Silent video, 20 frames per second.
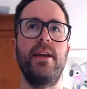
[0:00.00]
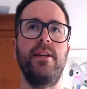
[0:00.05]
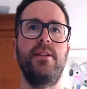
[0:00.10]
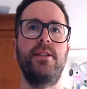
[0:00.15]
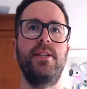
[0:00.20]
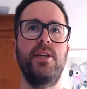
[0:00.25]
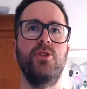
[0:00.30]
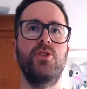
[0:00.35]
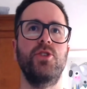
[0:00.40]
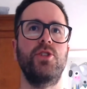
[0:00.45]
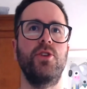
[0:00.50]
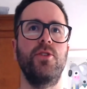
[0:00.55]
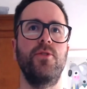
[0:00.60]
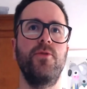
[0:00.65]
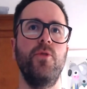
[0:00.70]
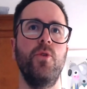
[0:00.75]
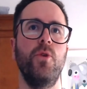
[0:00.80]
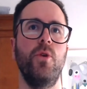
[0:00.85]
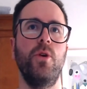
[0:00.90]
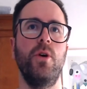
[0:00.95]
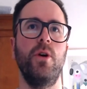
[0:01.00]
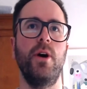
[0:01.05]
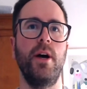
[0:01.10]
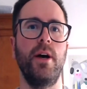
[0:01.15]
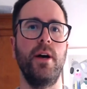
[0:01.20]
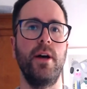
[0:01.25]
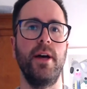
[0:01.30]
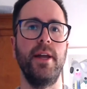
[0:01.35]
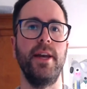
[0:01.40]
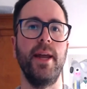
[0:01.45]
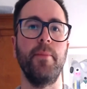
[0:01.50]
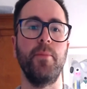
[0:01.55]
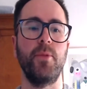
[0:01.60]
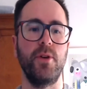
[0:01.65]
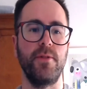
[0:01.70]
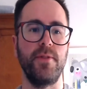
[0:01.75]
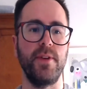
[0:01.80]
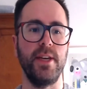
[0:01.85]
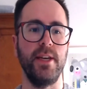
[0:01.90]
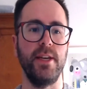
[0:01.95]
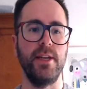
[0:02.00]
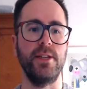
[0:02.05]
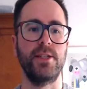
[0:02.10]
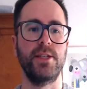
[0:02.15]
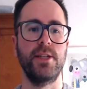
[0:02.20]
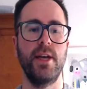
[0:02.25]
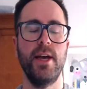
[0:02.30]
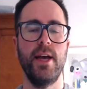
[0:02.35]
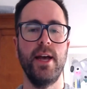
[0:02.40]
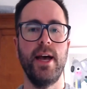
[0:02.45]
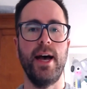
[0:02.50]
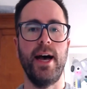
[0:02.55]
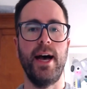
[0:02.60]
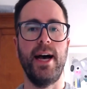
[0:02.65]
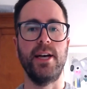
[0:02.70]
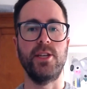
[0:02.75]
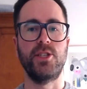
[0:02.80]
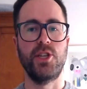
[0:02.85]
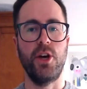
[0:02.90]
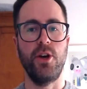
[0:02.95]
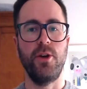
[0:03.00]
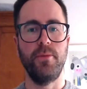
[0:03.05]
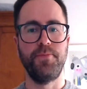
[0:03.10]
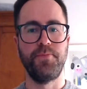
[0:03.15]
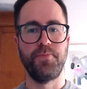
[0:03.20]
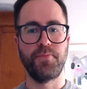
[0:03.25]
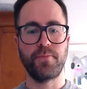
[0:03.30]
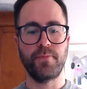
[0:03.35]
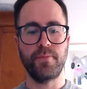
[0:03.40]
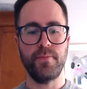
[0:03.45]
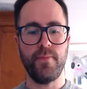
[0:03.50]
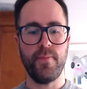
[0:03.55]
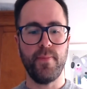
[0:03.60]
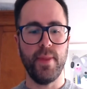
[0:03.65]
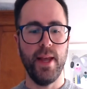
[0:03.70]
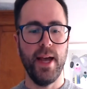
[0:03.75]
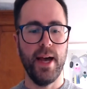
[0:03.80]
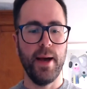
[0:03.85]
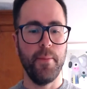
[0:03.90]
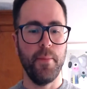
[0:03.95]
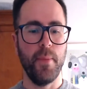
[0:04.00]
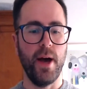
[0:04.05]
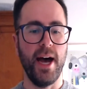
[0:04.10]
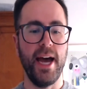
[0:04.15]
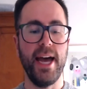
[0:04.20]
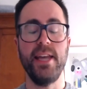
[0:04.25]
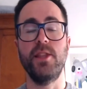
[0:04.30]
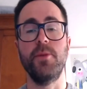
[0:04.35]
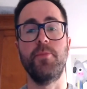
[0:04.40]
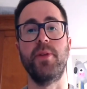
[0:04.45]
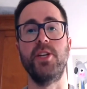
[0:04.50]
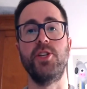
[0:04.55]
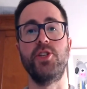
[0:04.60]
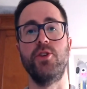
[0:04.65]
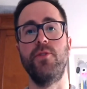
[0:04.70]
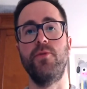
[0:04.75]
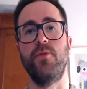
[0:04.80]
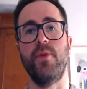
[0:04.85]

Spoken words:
at Telstra for a number of years. I had the pleasure of